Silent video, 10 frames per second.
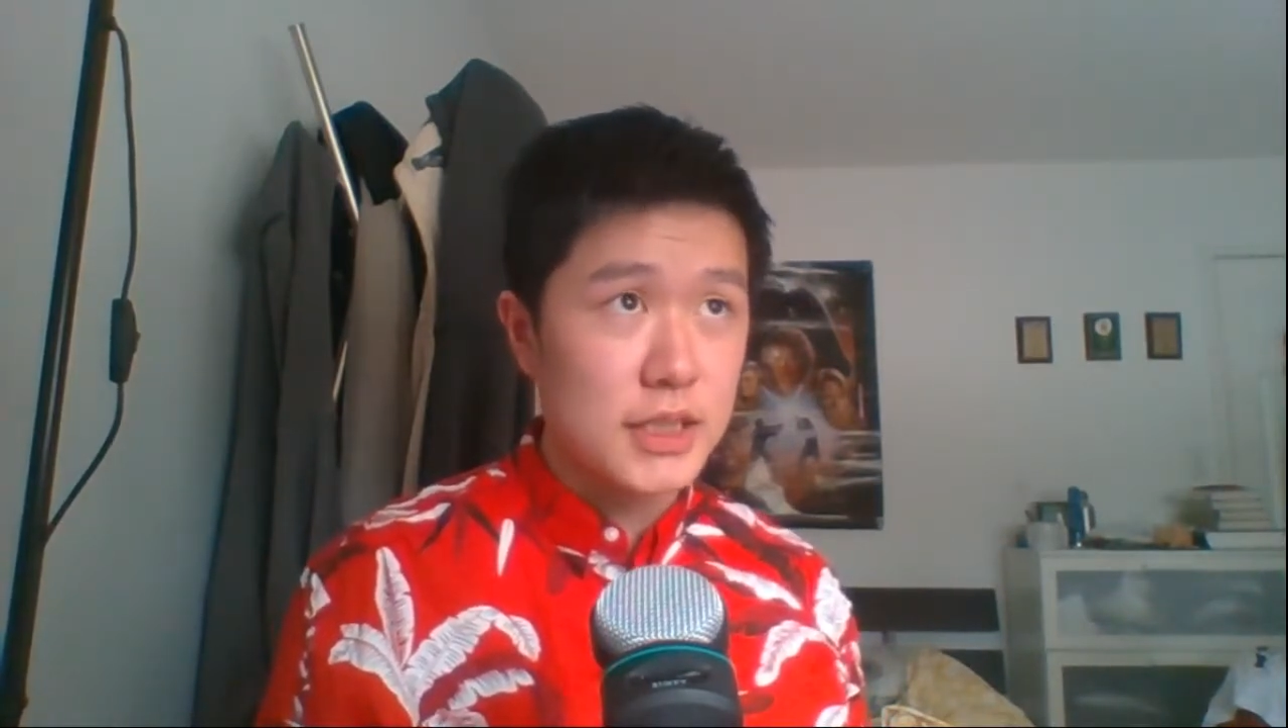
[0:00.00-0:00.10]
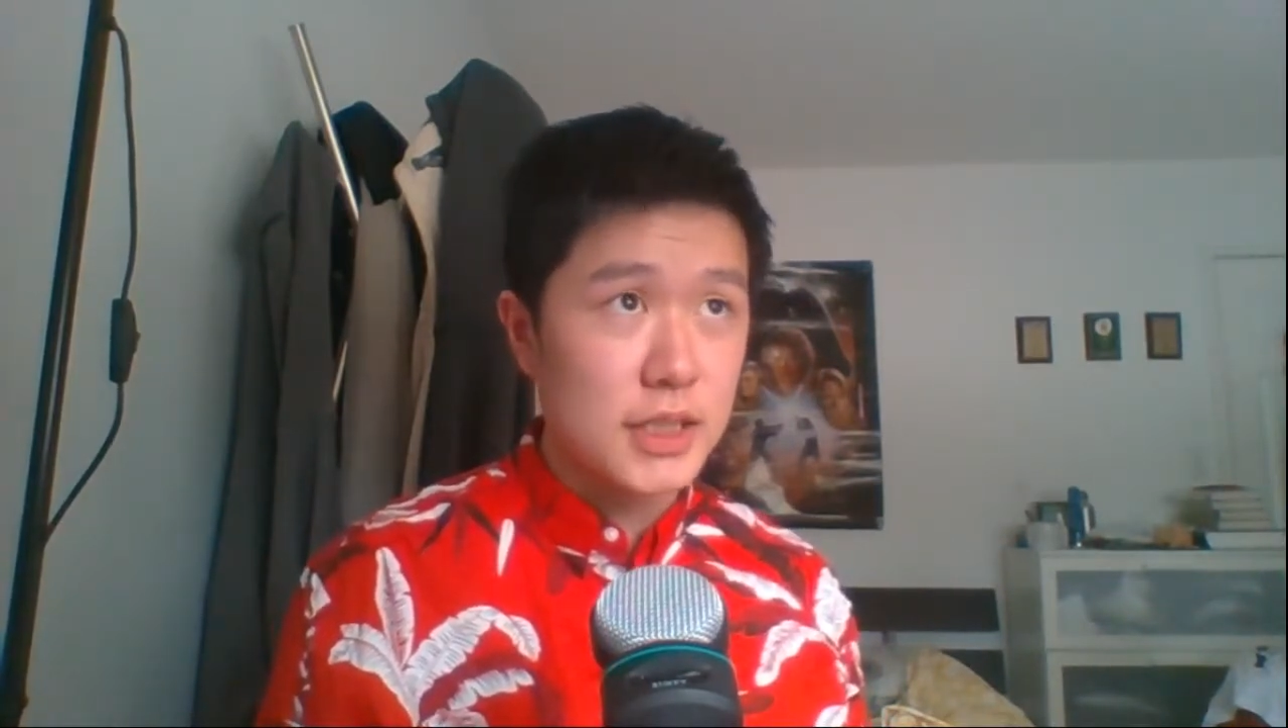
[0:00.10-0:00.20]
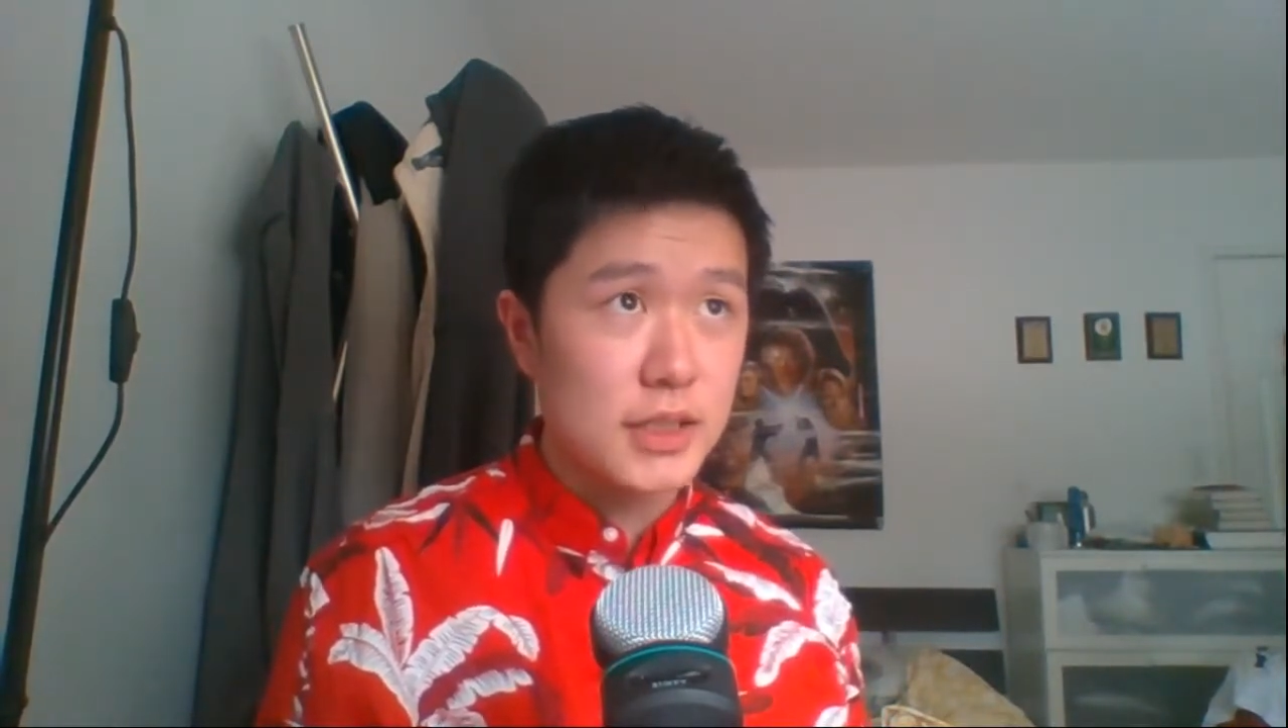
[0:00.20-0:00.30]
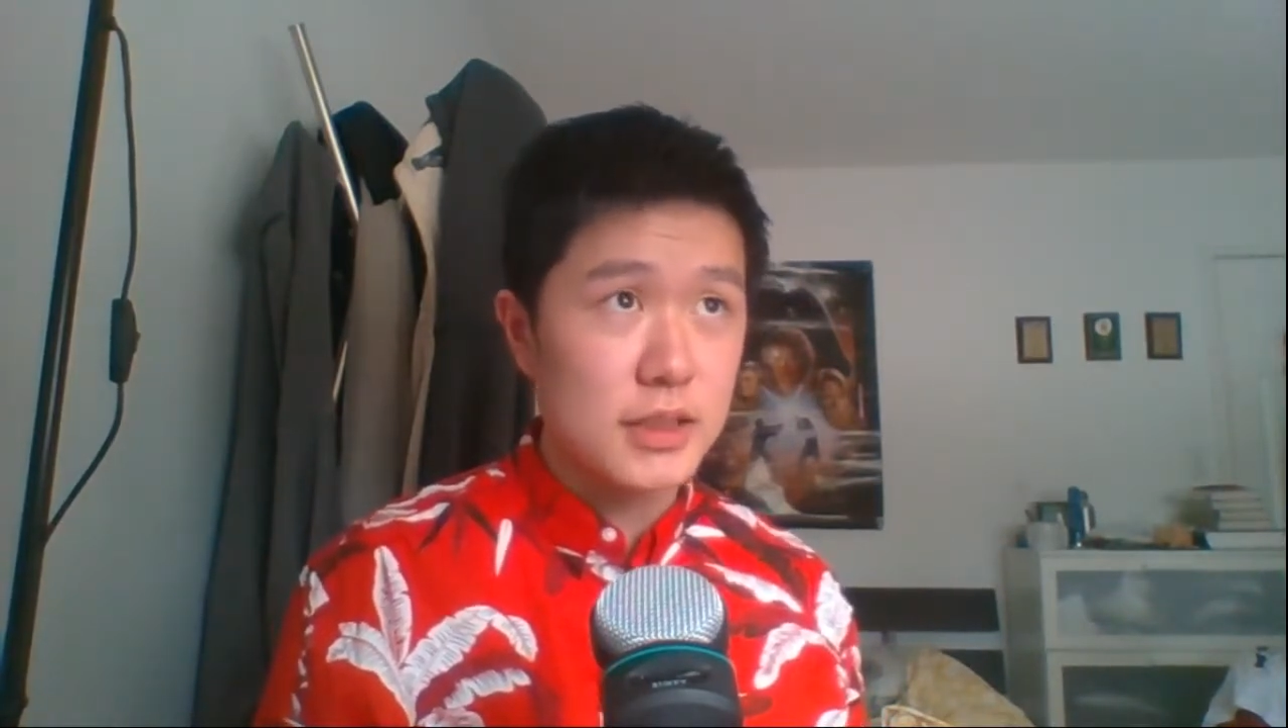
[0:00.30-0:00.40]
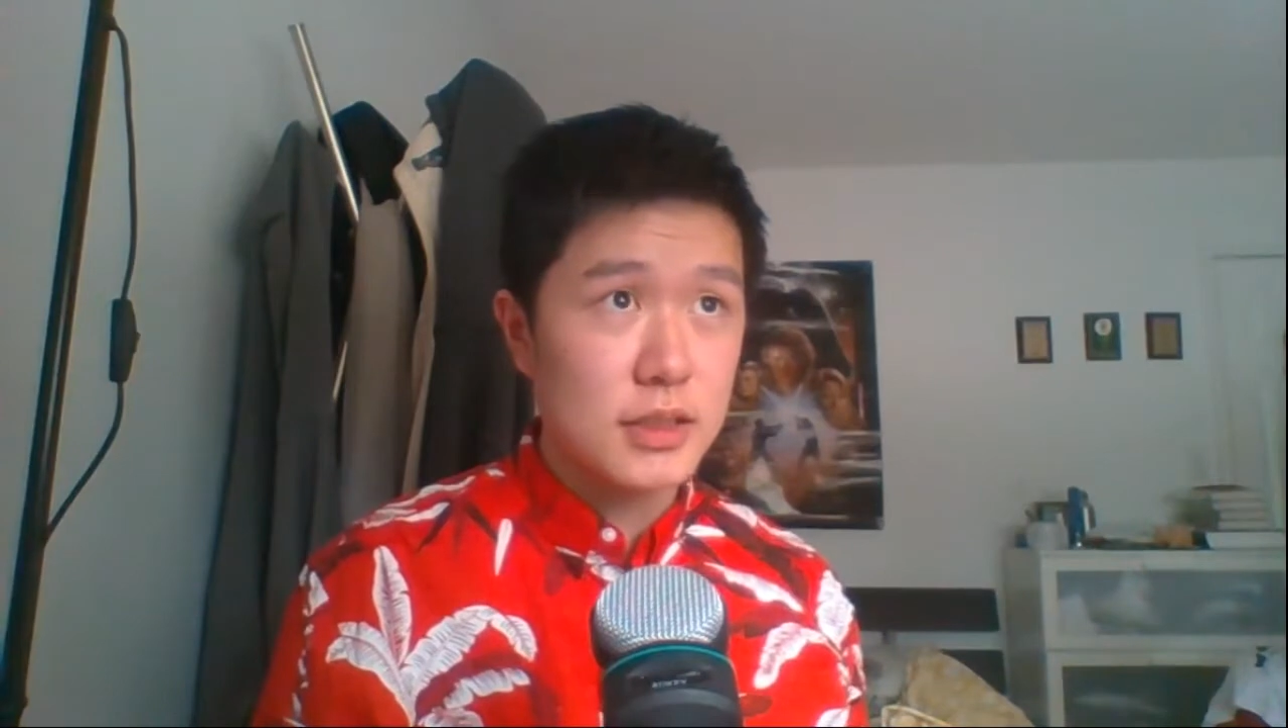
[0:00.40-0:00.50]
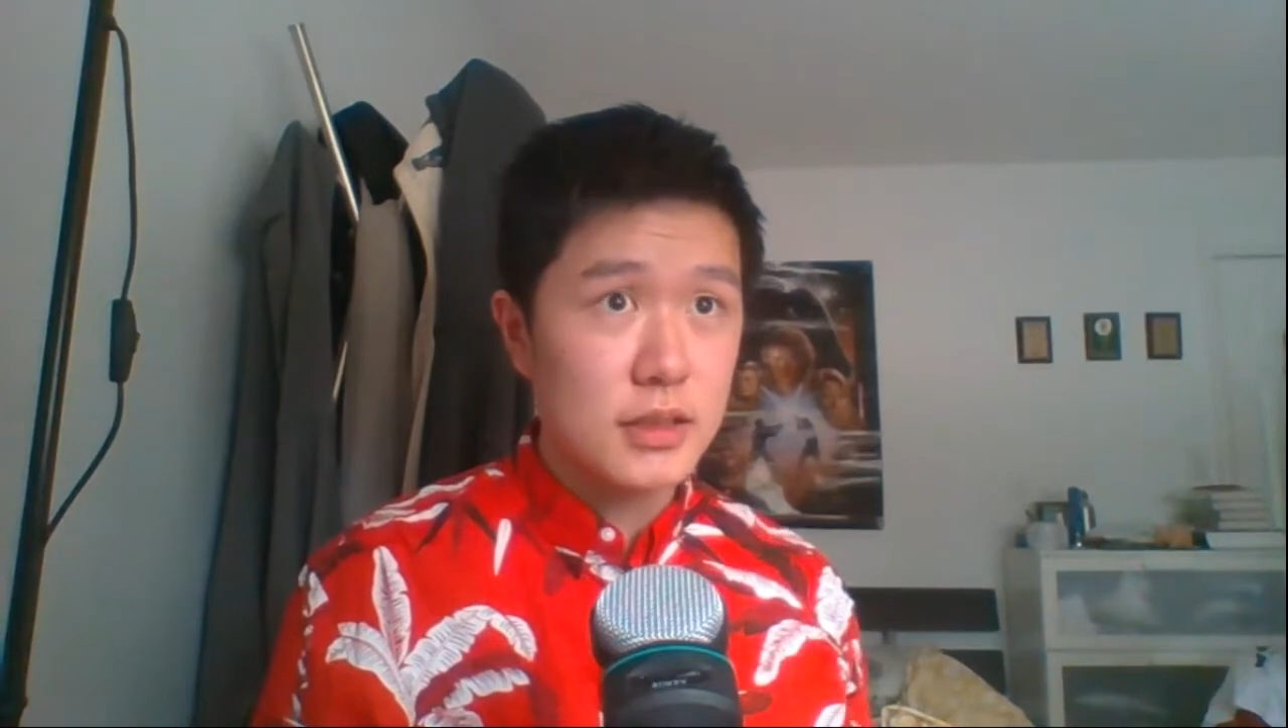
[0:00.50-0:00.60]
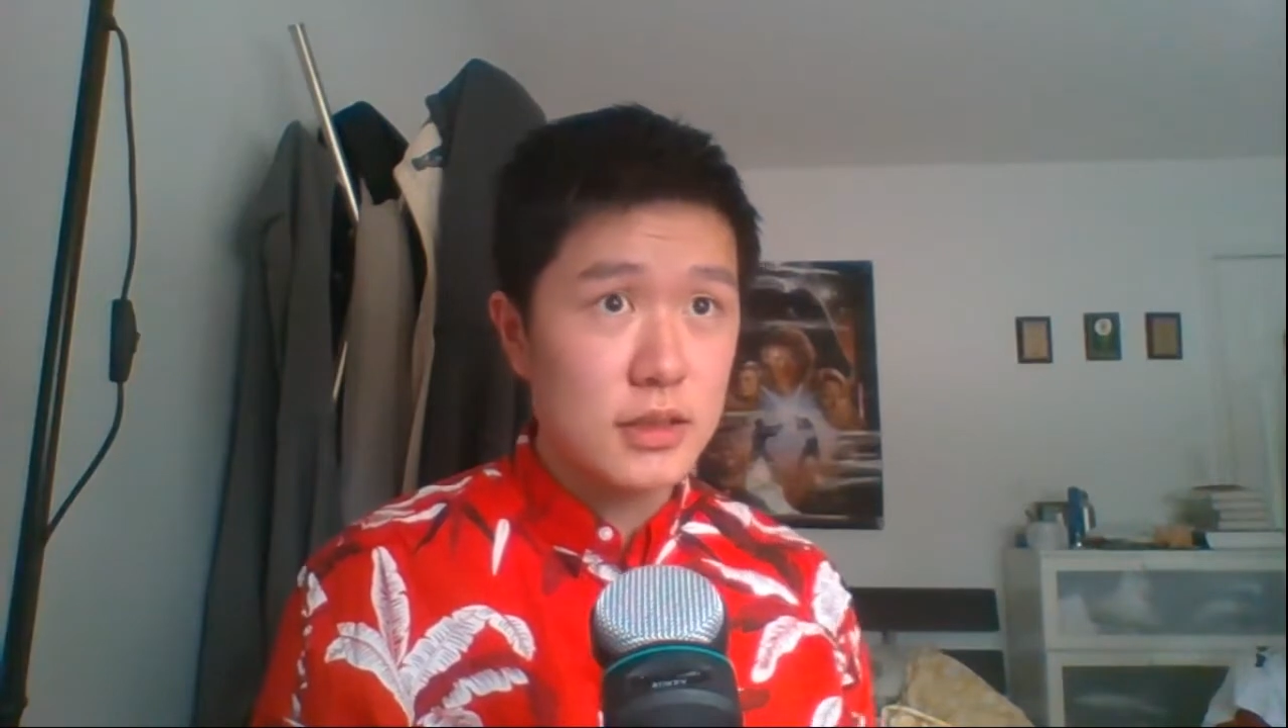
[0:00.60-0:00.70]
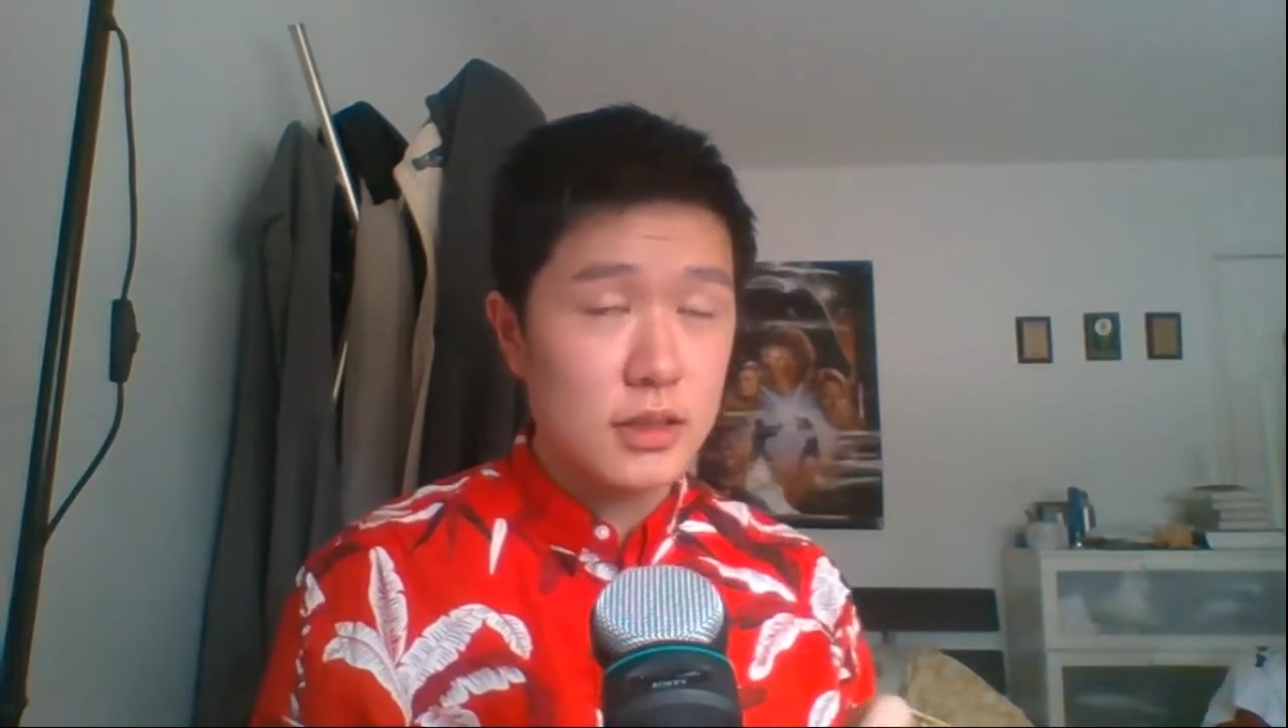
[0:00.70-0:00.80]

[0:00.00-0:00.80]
is,